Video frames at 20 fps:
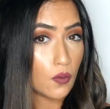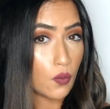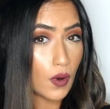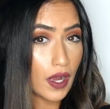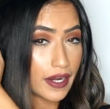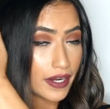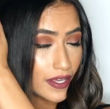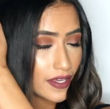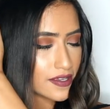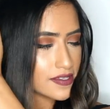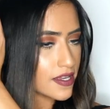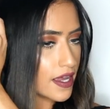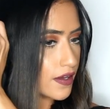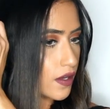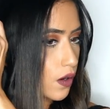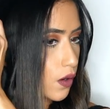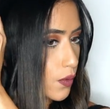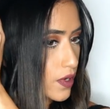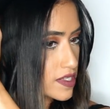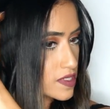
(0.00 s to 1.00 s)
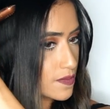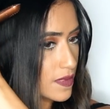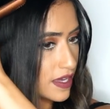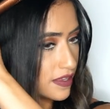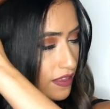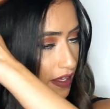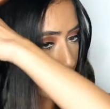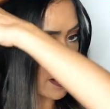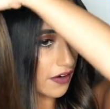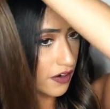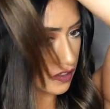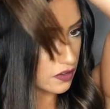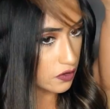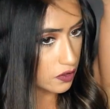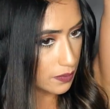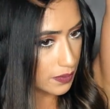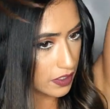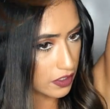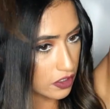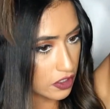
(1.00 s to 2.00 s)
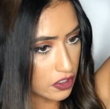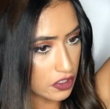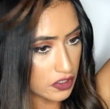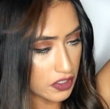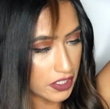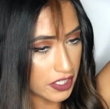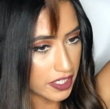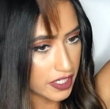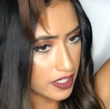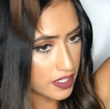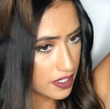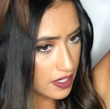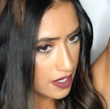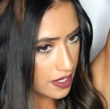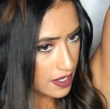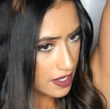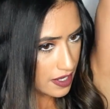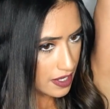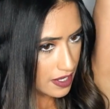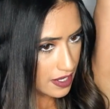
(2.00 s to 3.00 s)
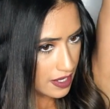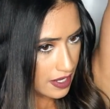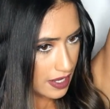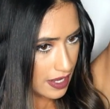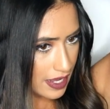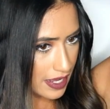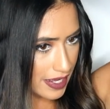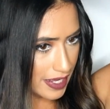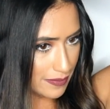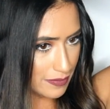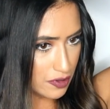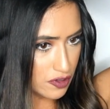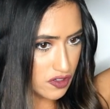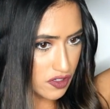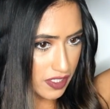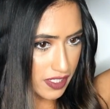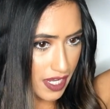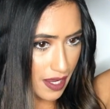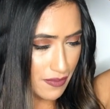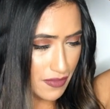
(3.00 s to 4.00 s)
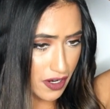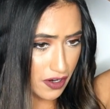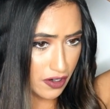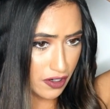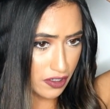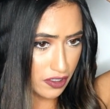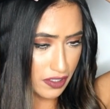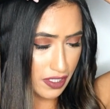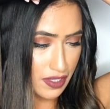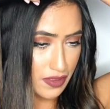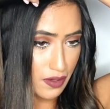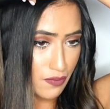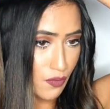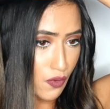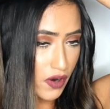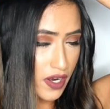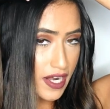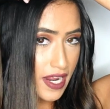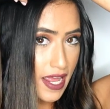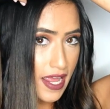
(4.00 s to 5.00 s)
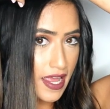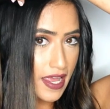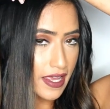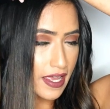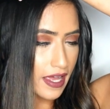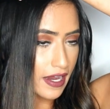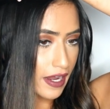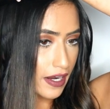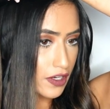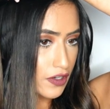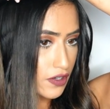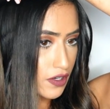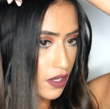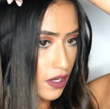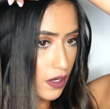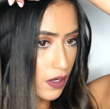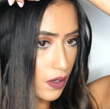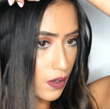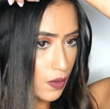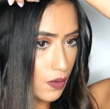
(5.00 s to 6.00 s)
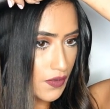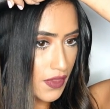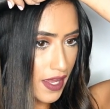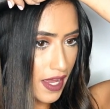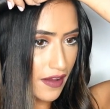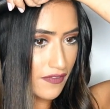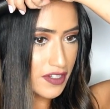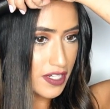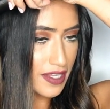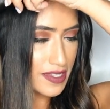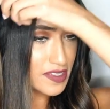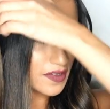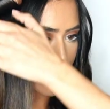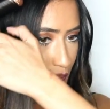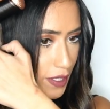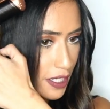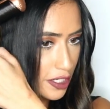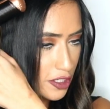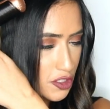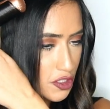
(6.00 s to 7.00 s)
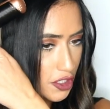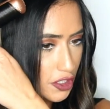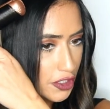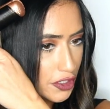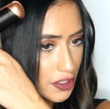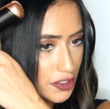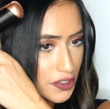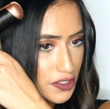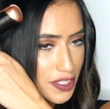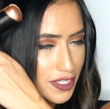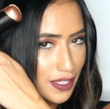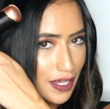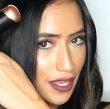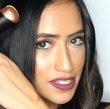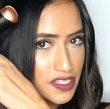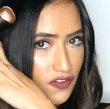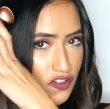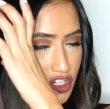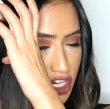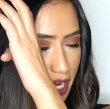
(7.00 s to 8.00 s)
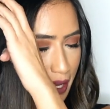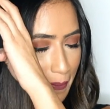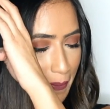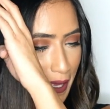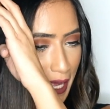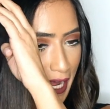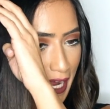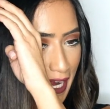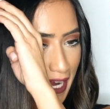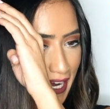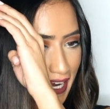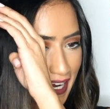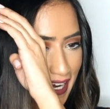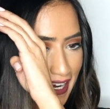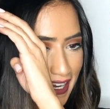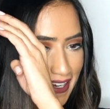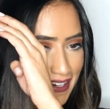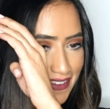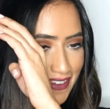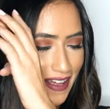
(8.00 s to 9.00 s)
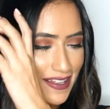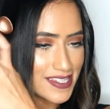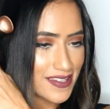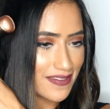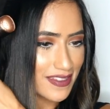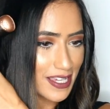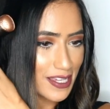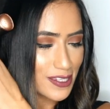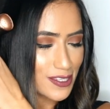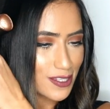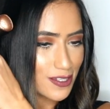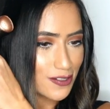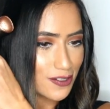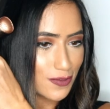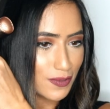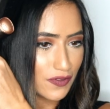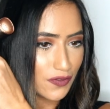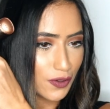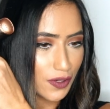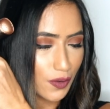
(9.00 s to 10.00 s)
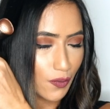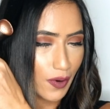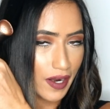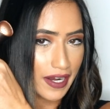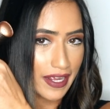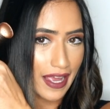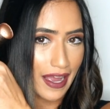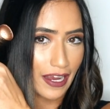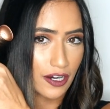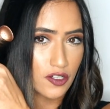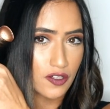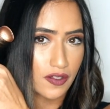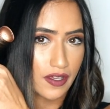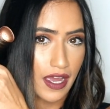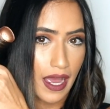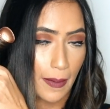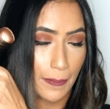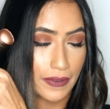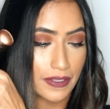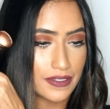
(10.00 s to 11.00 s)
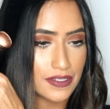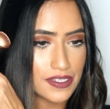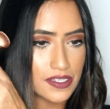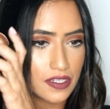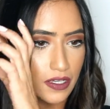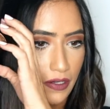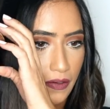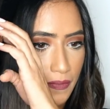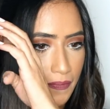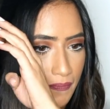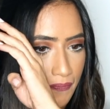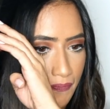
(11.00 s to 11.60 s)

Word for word: weddings, I always make the hair a little bit curlier. Usually I'm there early in the morning, and I know they have tons of pictures, lots of champagne, lots of things to do before the wedding actually happens, so.